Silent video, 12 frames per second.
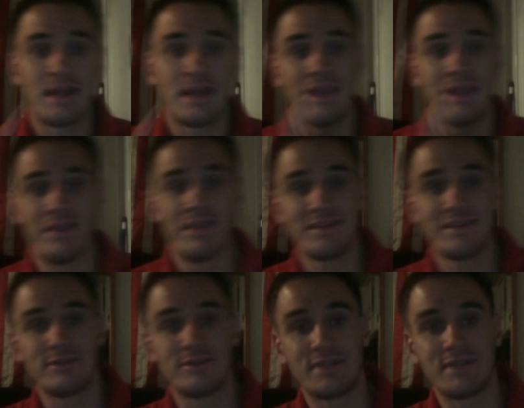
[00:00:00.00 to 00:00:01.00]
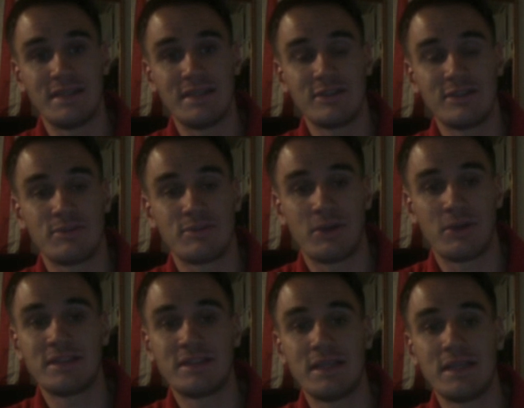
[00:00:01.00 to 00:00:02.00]
and these two cities, whose
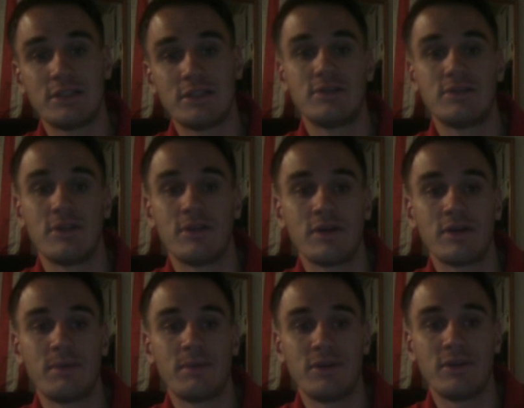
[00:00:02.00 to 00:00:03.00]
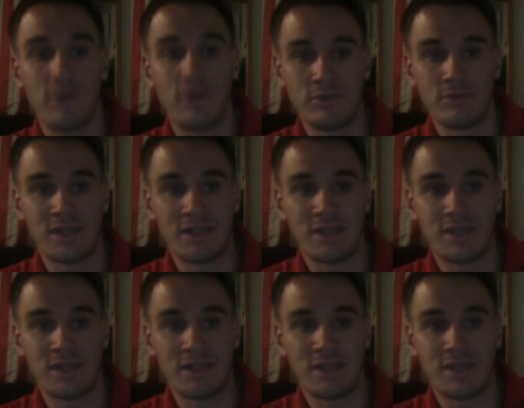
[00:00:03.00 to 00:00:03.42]
pronunciation you can look up in your own